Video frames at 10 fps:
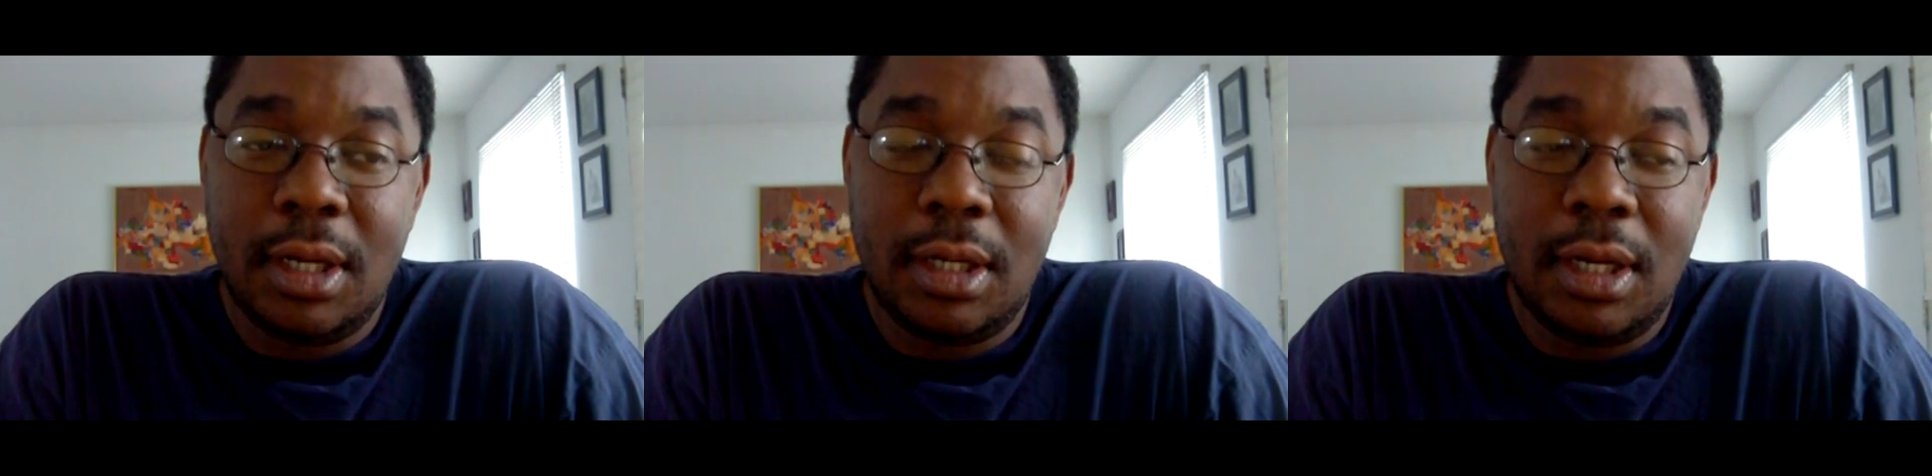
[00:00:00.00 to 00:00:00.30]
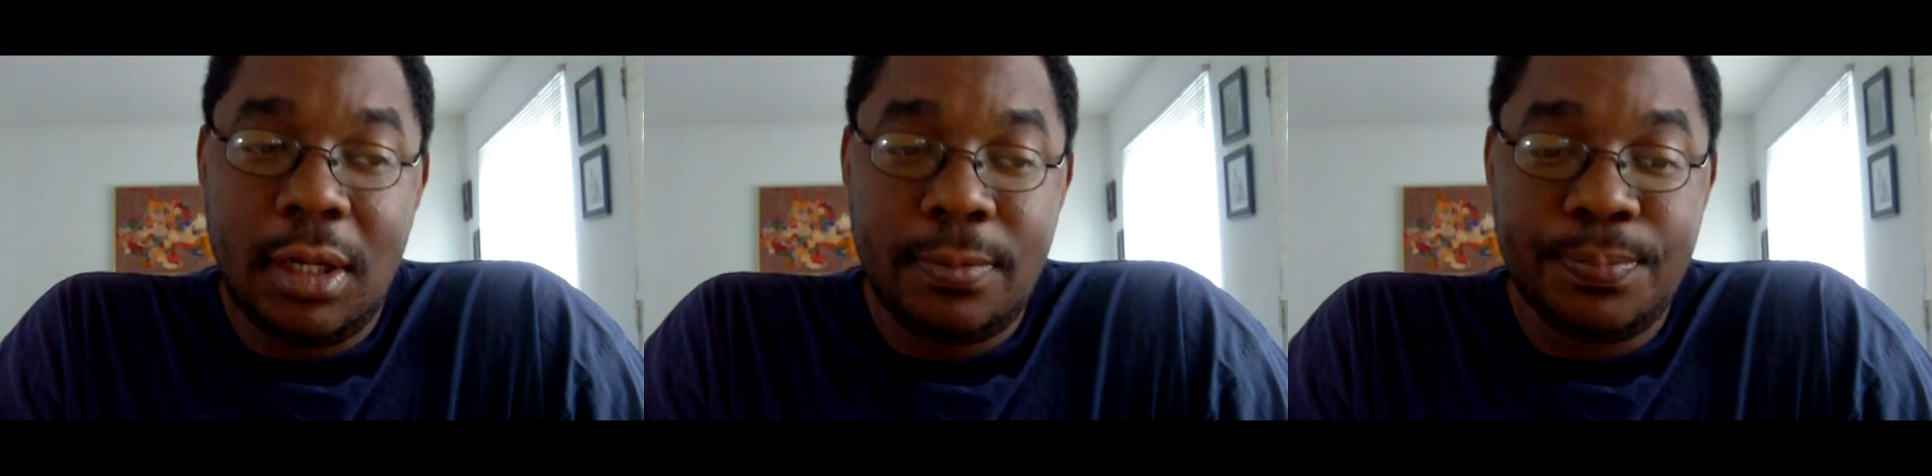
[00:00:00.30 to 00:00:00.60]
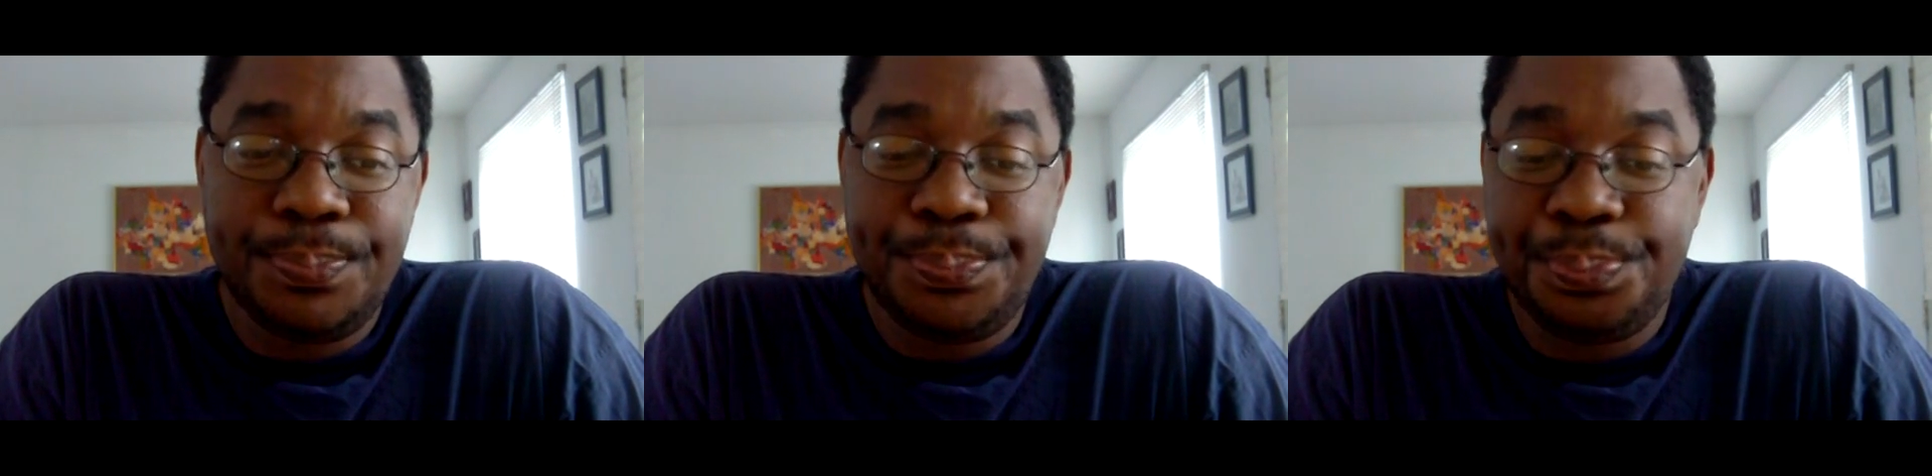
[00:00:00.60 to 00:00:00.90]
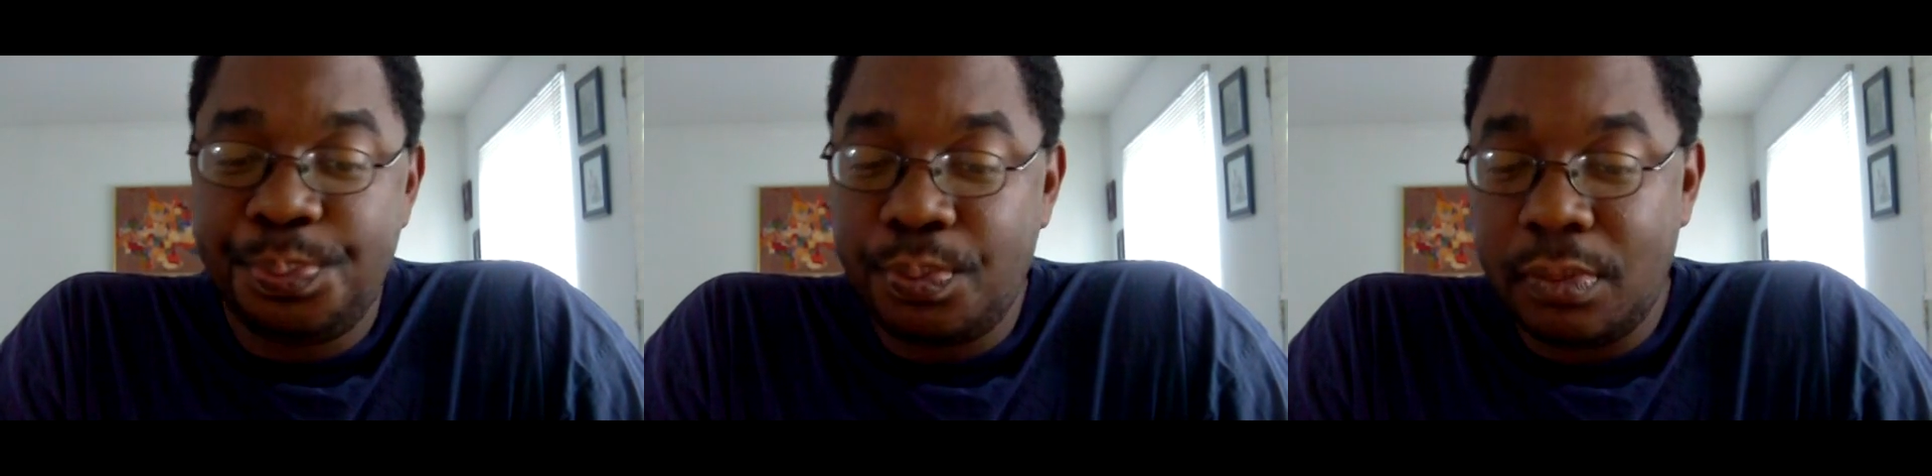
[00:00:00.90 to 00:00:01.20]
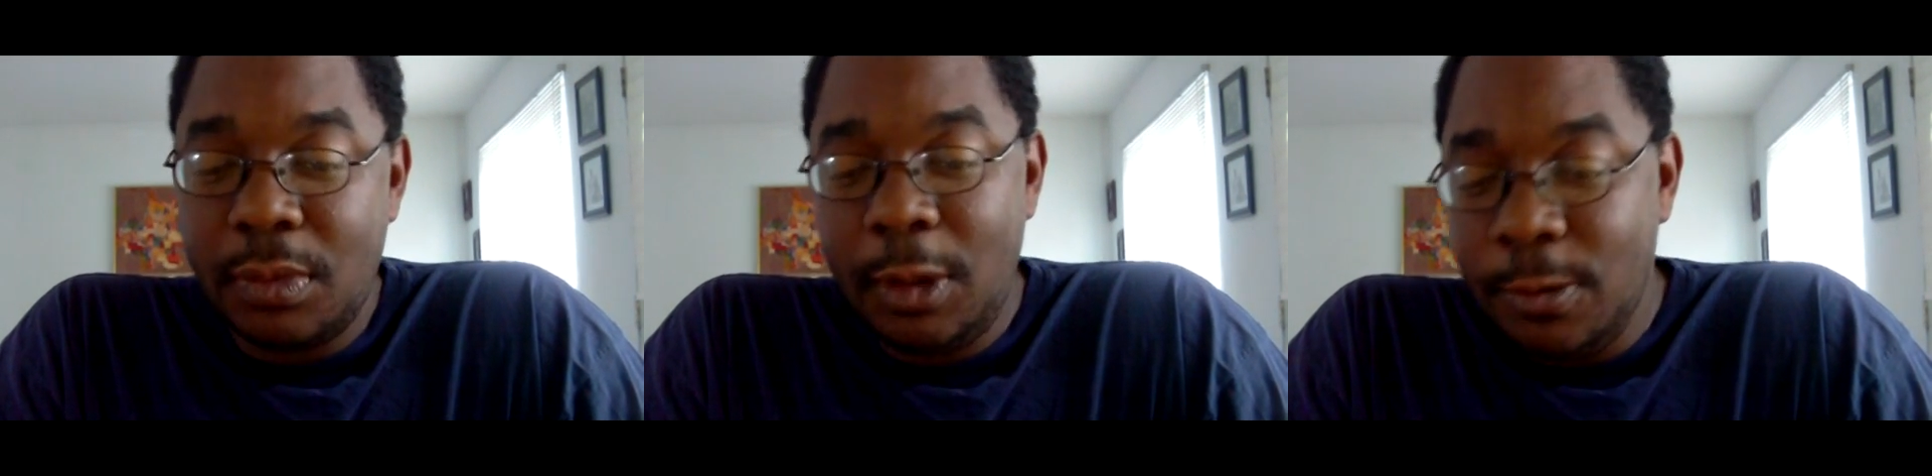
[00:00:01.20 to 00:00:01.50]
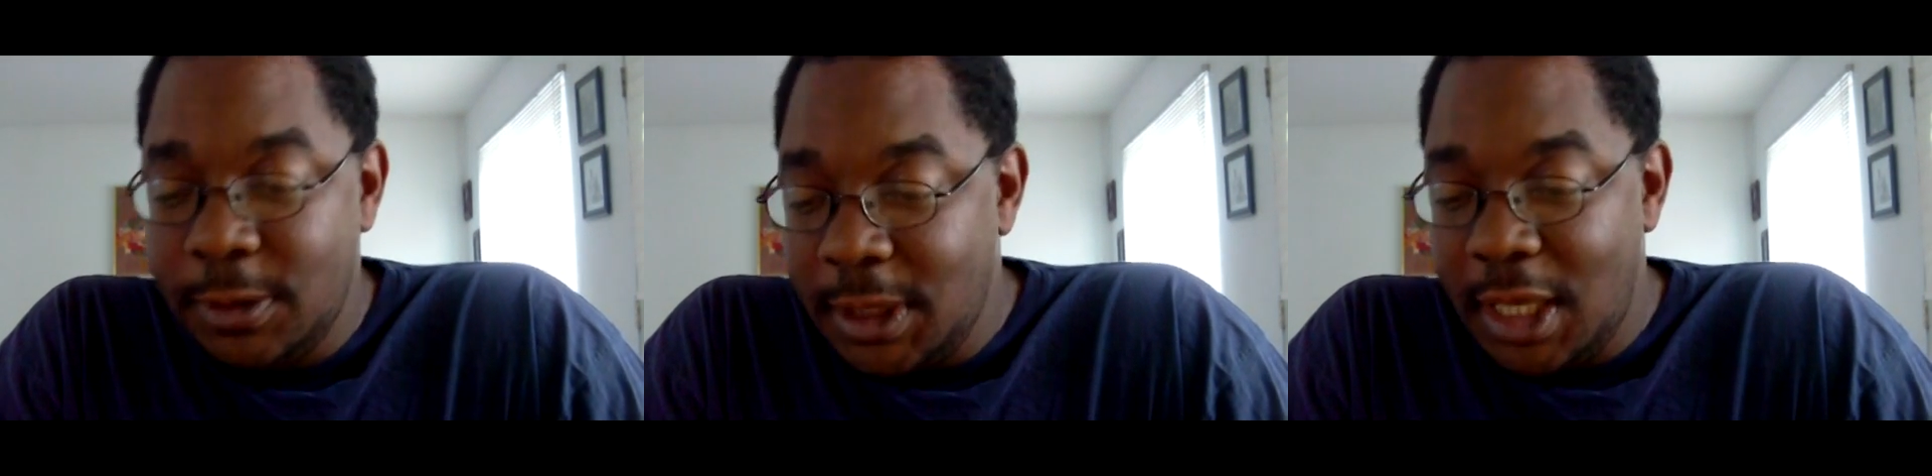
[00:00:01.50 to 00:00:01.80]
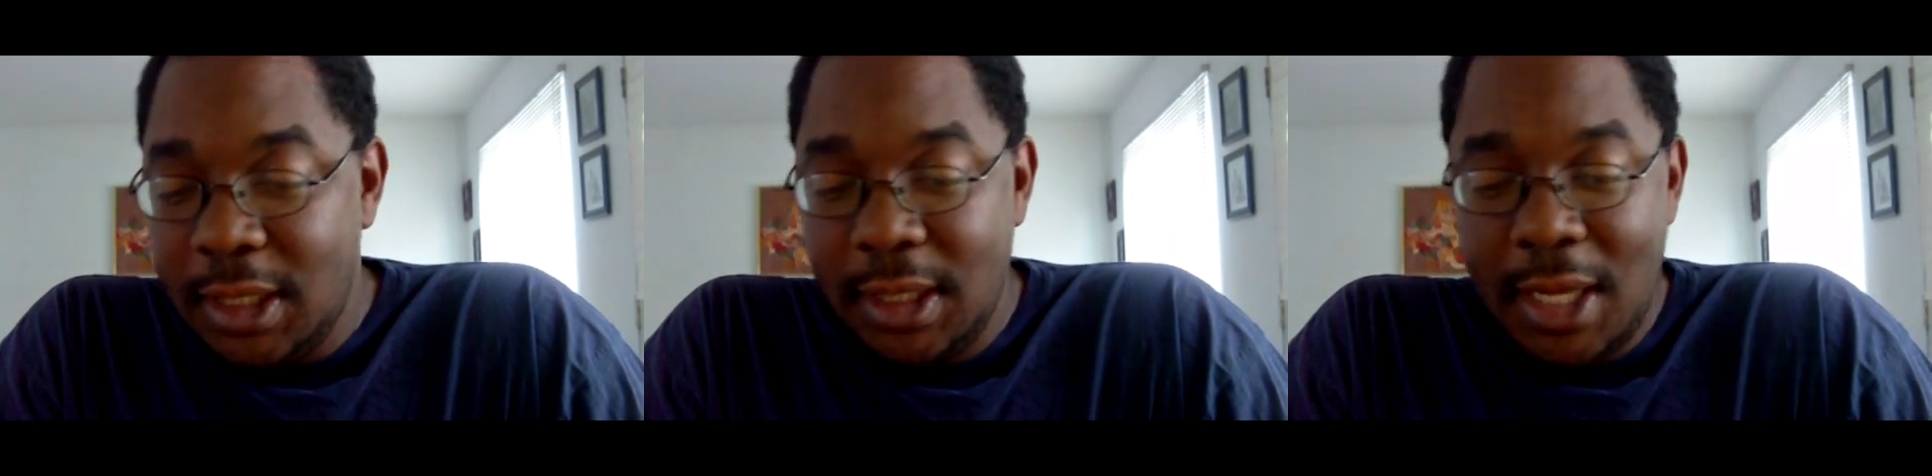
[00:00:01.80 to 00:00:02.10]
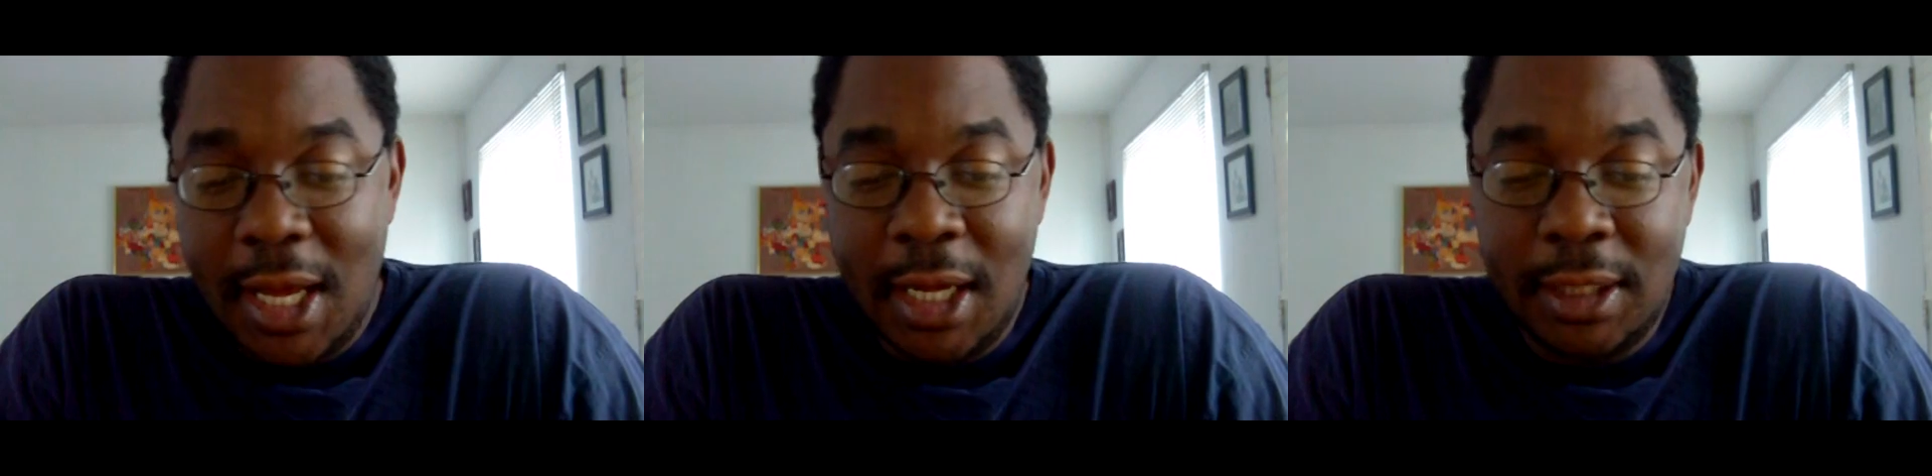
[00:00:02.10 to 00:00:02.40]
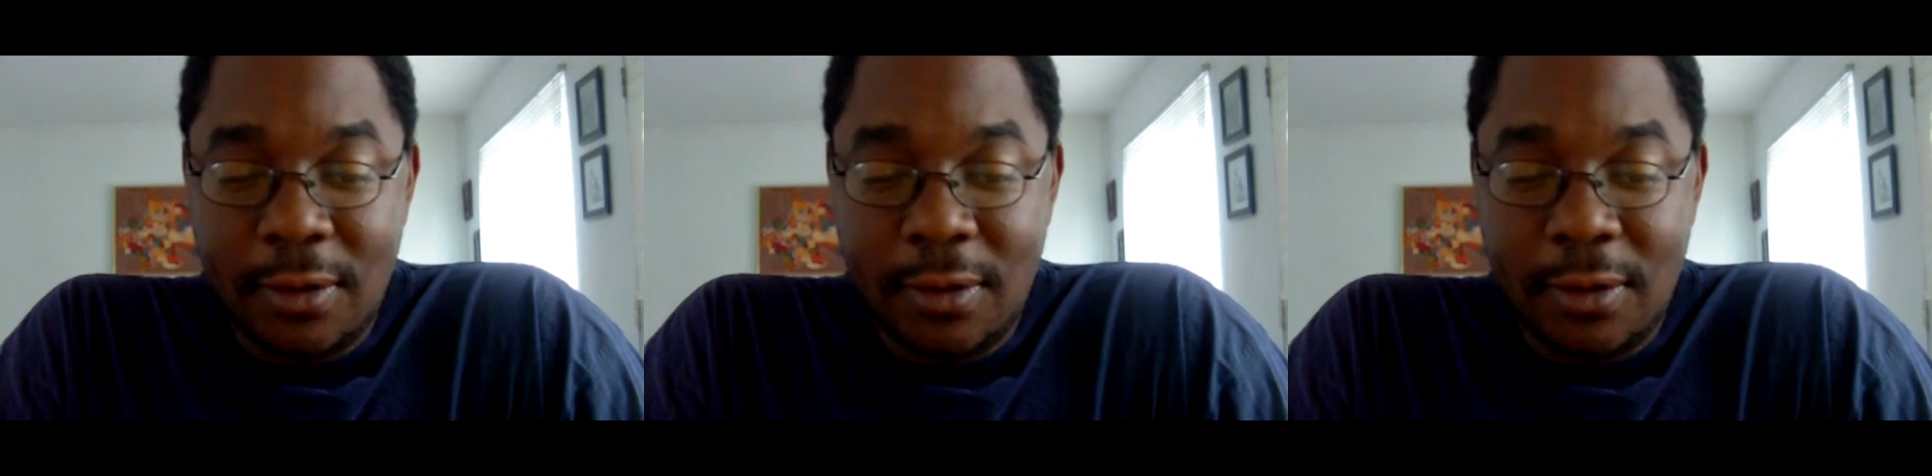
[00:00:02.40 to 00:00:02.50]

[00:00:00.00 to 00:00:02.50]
And standing in line,